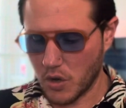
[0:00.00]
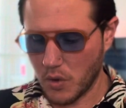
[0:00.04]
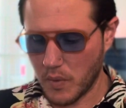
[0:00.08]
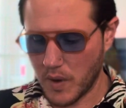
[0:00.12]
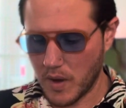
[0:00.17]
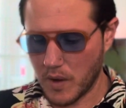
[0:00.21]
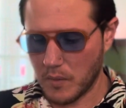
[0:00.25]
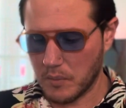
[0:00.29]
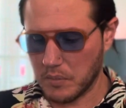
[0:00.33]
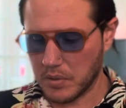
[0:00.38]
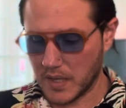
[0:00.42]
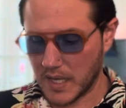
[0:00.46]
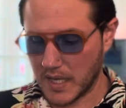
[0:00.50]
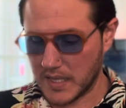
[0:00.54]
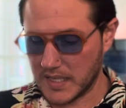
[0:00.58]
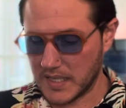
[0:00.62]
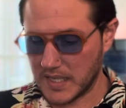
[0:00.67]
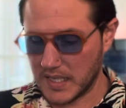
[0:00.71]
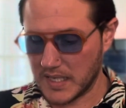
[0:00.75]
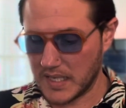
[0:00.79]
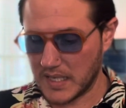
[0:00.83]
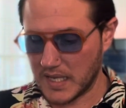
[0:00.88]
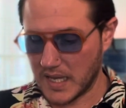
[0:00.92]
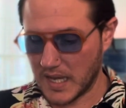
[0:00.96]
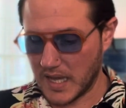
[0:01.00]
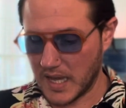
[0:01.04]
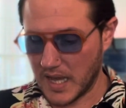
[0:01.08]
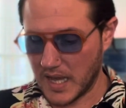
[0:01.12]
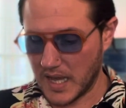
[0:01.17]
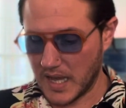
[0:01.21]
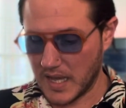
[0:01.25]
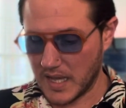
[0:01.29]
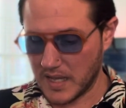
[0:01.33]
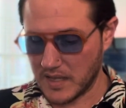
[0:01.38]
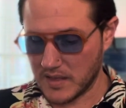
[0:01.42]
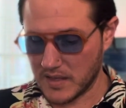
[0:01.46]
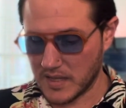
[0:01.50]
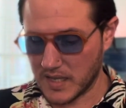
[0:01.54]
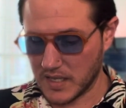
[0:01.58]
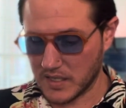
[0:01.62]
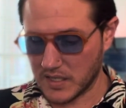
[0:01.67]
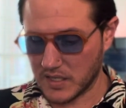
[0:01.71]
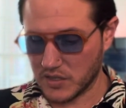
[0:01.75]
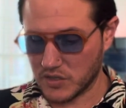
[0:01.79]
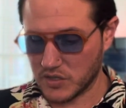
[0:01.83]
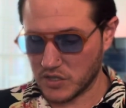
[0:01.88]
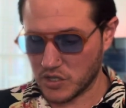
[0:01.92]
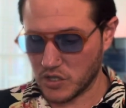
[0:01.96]
well blended that
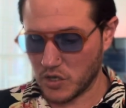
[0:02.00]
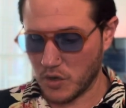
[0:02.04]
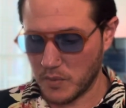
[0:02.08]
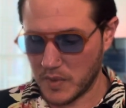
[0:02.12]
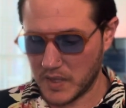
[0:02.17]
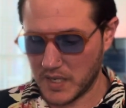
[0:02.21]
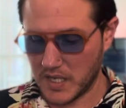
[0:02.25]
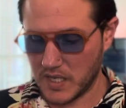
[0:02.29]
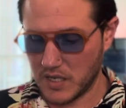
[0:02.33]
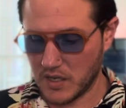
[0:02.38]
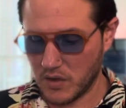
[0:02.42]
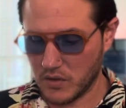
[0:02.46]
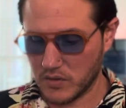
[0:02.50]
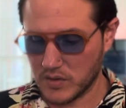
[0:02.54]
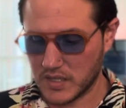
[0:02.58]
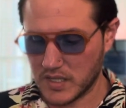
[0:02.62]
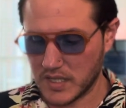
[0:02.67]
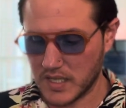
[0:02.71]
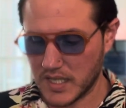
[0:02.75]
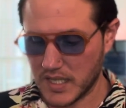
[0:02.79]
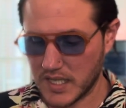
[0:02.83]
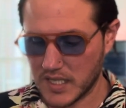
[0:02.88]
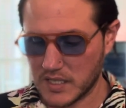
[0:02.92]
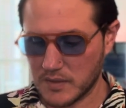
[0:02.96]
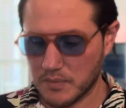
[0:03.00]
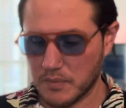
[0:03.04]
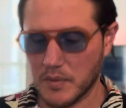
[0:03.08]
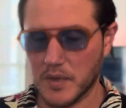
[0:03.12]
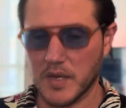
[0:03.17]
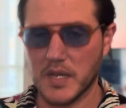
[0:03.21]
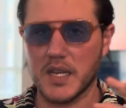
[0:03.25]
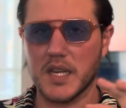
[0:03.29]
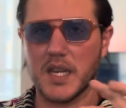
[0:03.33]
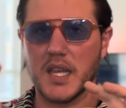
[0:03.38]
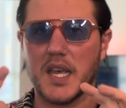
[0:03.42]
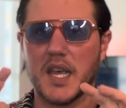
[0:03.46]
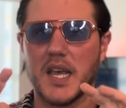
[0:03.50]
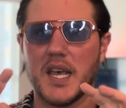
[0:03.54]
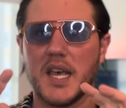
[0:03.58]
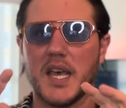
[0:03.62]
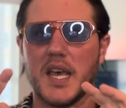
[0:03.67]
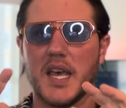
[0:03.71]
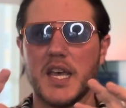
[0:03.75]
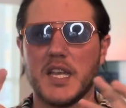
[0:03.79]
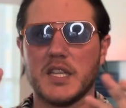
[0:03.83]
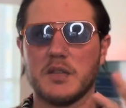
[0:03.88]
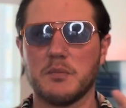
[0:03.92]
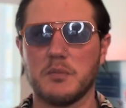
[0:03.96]
there's so many notes in this, but
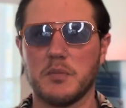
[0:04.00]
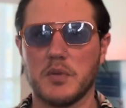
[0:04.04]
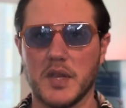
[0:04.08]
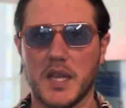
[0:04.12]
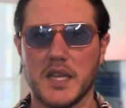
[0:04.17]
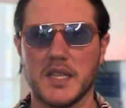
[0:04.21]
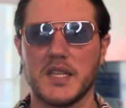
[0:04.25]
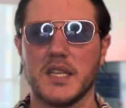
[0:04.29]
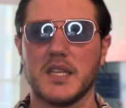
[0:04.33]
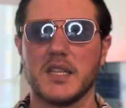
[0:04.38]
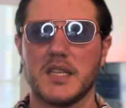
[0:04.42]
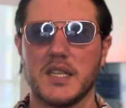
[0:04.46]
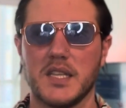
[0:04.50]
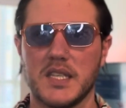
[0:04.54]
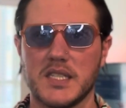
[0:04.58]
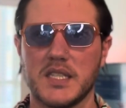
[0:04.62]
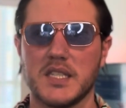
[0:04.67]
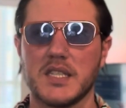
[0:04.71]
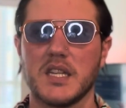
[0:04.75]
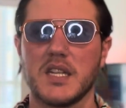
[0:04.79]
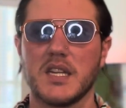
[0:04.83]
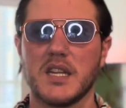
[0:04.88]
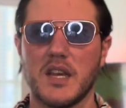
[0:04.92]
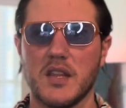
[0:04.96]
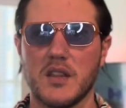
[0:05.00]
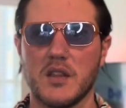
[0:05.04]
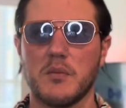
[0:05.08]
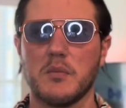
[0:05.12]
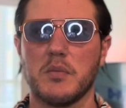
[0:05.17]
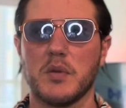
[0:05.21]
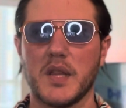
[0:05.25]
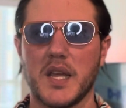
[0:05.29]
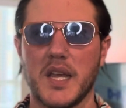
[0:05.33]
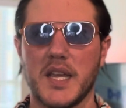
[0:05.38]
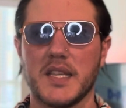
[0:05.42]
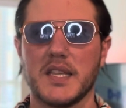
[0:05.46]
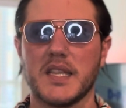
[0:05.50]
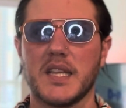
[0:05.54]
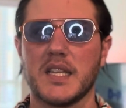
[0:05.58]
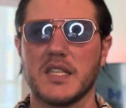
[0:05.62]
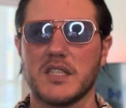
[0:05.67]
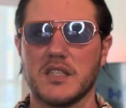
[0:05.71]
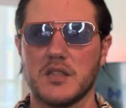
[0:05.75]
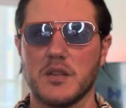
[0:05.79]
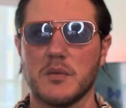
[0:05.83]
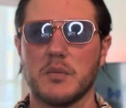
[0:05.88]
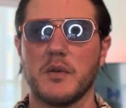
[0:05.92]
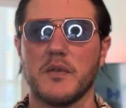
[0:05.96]
it's blended. This is another blend
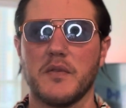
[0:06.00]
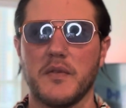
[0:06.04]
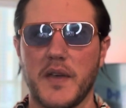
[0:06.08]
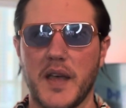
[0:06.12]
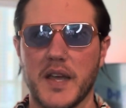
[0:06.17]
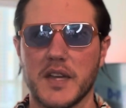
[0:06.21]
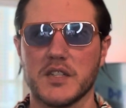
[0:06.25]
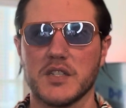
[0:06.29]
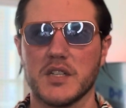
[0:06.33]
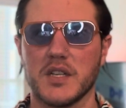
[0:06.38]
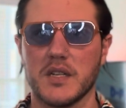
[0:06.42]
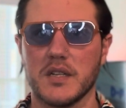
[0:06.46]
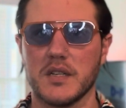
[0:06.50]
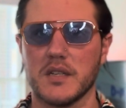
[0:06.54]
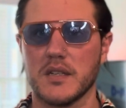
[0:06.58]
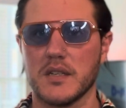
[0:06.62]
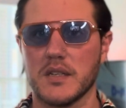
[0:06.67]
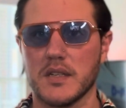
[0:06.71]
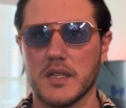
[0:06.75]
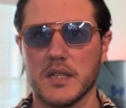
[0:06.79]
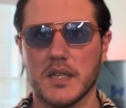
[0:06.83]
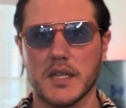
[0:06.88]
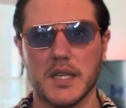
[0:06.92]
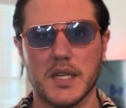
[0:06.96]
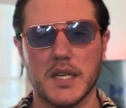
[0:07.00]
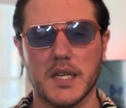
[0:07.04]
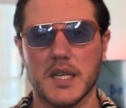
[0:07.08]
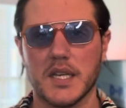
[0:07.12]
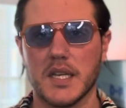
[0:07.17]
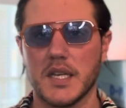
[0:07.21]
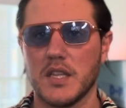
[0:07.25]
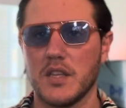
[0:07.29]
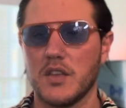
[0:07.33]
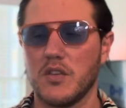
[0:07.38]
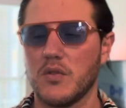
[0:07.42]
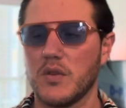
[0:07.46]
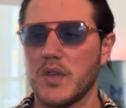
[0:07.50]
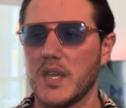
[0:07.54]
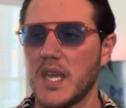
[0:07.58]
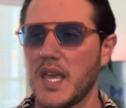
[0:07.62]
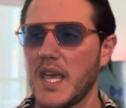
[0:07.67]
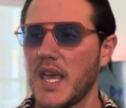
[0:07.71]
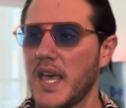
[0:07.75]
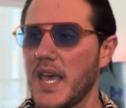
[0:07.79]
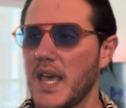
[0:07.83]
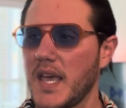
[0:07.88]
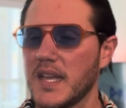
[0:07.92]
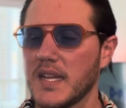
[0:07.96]
that's to perfection. You
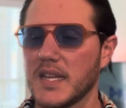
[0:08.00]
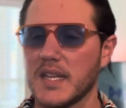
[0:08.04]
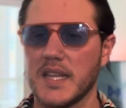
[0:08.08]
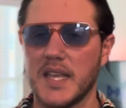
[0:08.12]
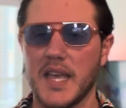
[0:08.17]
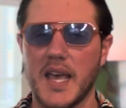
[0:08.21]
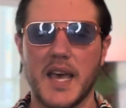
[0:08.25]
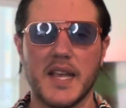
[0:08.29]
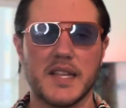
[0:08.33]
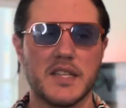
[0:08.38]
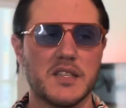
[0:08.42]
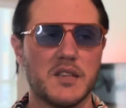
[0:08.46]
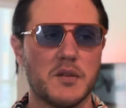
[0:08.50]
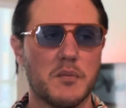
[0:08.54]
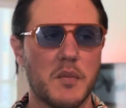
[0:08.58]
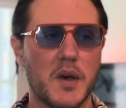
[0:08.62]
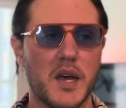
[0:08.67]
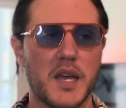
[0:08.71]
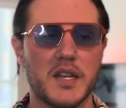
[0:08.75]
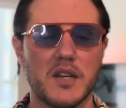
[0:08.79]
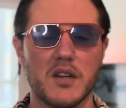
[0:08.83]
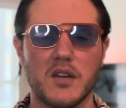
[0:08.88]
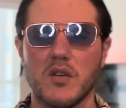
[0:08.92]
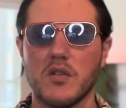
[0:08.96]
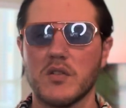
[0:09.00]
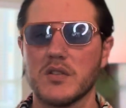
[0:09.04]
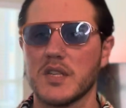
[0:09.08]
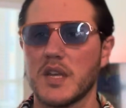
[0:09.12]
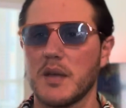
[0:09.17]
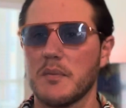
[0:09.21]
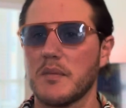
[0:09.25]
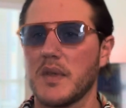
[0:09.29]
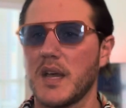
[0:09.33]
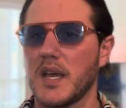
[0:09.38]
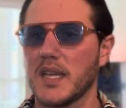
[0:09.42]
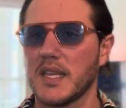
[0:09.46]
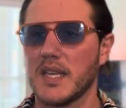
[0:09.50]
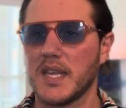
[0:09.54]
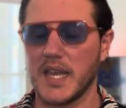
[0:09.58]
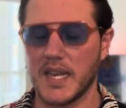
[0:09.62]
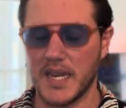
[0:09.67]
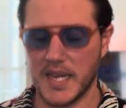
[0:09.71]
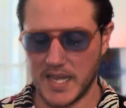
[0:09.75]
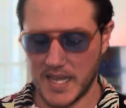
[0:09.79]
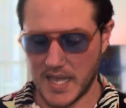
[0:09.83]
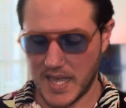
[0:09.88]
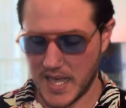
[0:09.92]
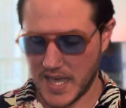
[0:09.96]
can't get, to my nose, I'm not
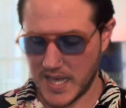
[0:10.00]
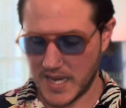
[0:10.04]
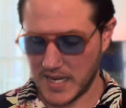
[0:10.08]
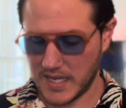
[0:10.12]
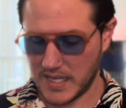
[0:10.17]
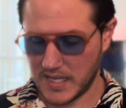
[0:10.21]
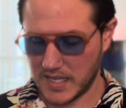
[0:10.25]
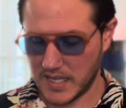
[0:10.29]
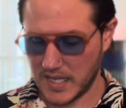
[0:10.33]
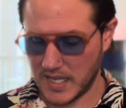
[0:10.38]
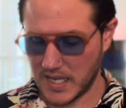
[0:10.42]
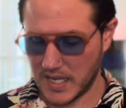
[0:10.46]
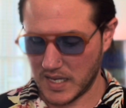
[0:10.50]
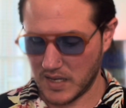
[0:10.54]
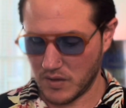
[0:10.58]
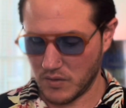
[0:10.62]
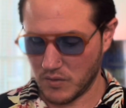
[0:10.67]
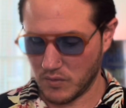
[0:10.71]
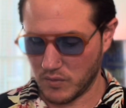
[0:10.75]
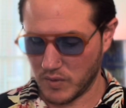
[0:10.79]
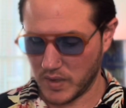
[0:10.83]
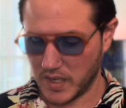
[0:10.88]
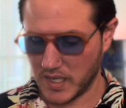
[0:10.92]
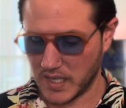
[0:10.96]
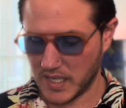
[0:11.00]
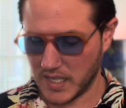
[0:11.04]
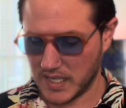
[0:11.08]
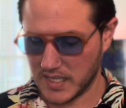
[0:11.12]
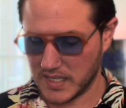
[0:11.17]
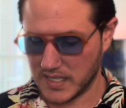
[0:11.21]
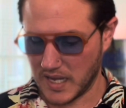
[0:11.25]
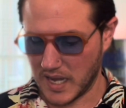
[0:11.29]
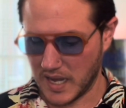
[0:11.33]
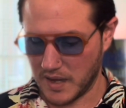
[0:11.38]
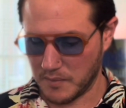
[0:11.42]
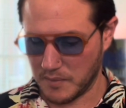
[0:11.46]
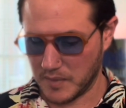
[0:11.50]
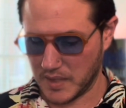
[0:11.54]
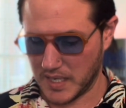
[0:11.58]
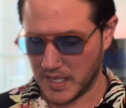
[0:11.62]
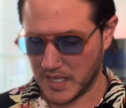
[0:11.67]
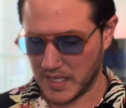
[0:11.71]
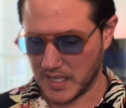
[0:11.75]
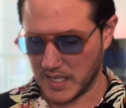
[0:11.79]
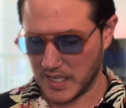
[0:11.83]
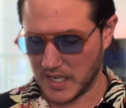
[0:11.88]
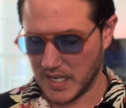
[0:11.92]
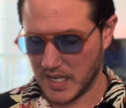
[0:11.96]
getting anything really
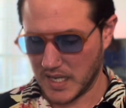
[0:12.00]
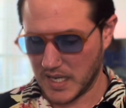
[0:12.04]
dominant